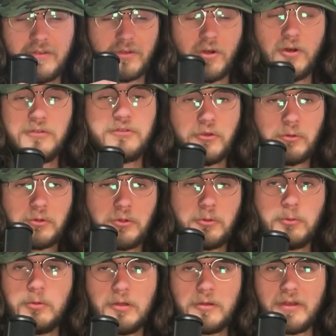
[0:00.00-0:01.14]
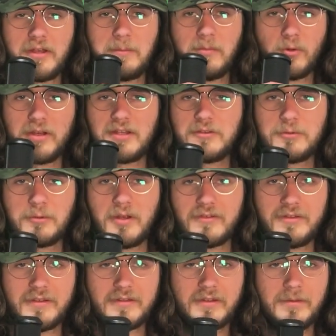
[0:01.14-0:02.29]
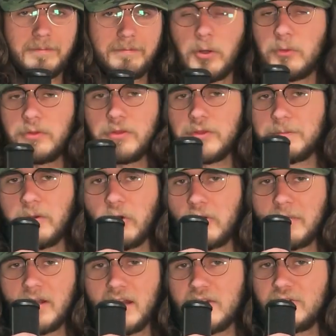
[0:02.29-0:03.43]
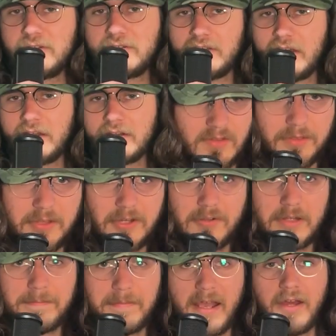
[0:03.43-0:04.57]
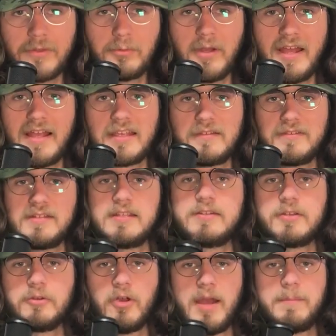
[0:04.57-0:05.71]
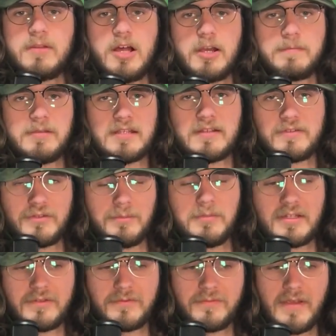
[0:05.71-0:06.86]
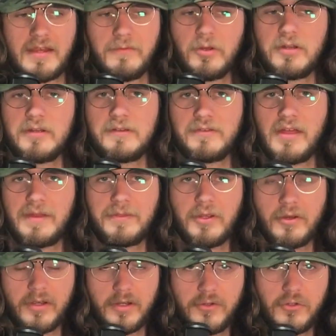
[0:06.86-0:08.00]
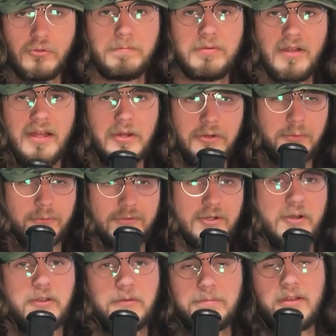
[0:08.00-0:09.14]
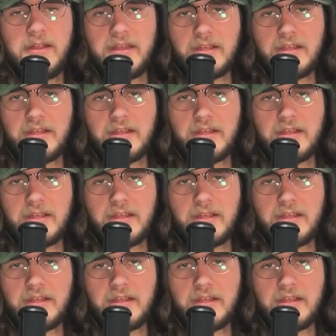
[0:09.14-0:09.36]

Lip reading: also cooler and more interesting than both of the Pokemon I just said. The only pathway I can see to Grapploct being somebody's favorite is that they're a new player who started playing